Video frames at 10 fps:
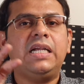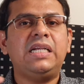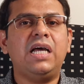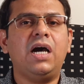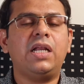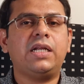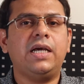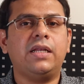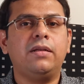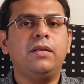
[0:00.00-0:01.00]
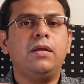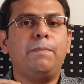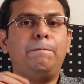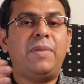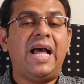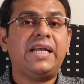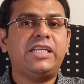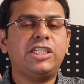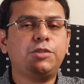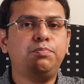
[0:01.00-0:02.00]
darker
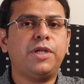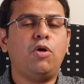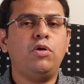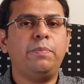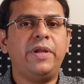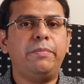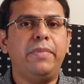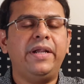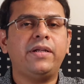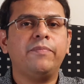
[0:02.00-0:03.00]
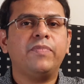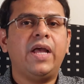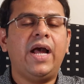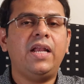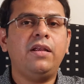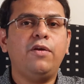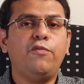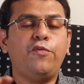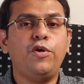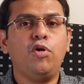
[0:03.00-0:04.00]
blackish brown pigment and
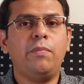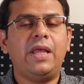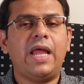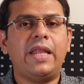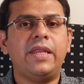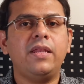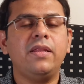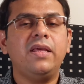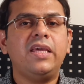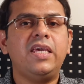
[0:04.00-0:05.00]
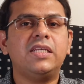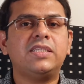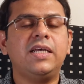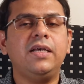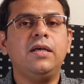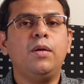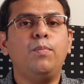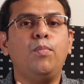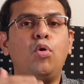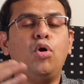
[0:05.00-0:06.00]
pheomelanin is a
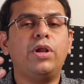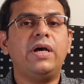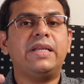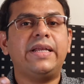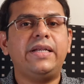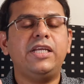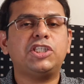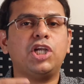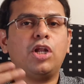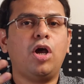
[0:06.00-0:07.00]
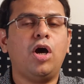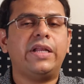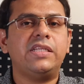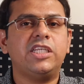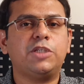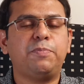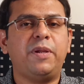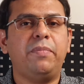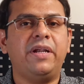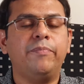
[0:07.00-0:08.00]
more reddish or orangish
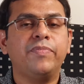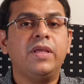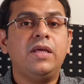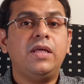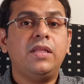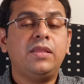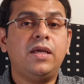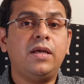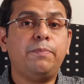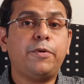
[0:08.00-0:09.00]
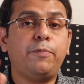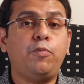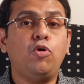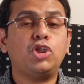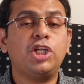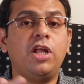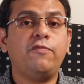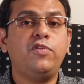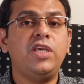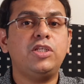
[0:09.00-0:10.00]
pigment. The proportion
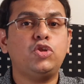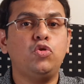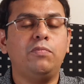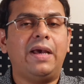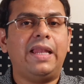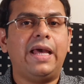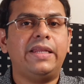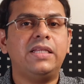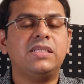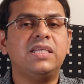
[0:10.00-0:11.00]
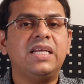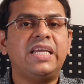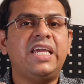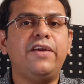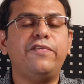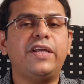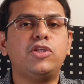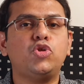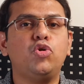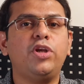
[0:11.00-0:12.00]
of these two melanins give rise
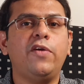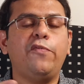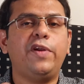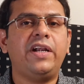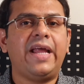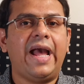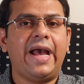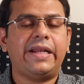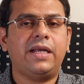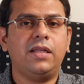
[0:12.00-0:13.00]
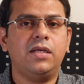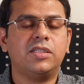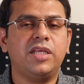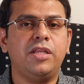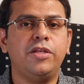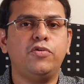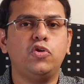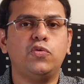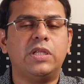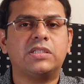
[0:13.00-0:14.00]
to different hair colors in
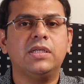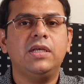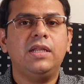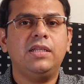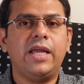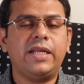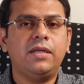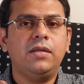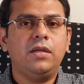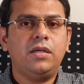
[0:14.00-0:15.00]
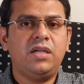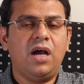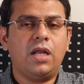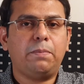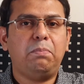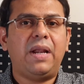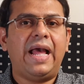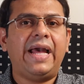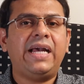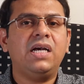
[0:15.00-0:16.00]
individuals like dark
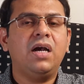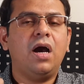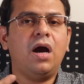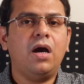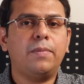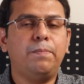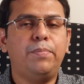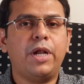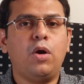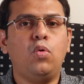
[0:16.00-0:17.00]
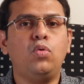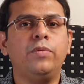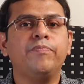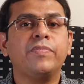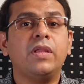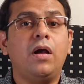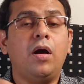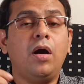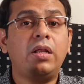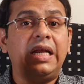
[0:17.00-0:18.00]
black or brown
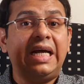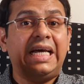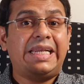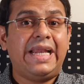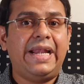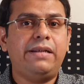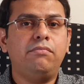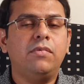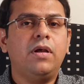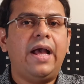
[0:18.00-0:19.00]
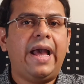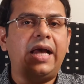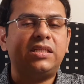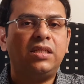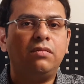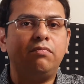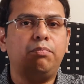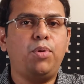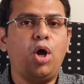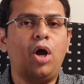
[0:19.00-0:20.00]
or red as in
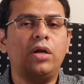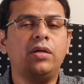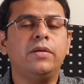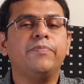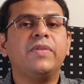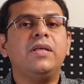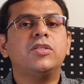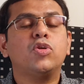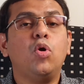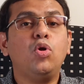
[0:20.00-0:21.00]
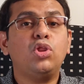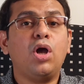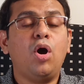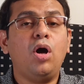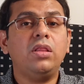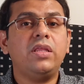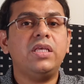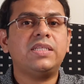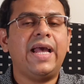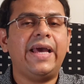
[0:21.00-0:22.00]
blonde. So all
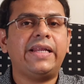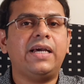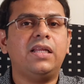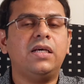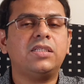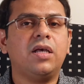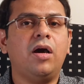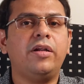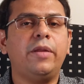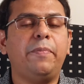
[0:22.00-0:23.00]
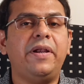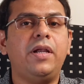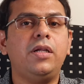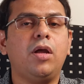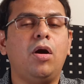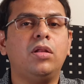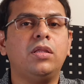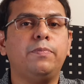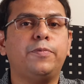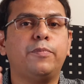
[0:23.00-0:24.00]
these hair colors are dependent on
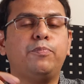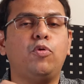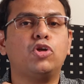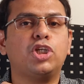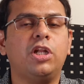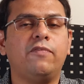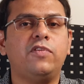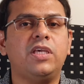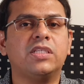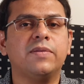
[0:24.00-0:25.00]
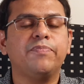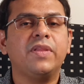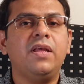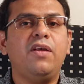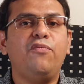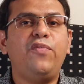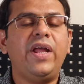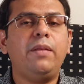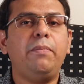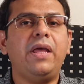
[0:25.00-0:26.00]
the proportion of these.
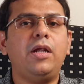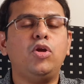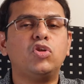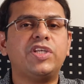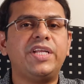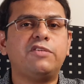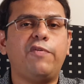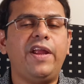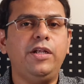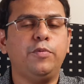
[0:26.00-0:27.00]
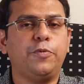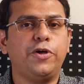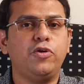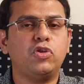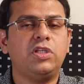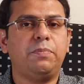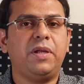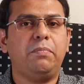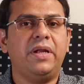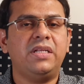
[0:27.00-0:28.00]
When melanocytes fail to produce the
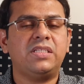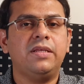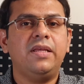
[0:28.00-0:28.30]
pigments,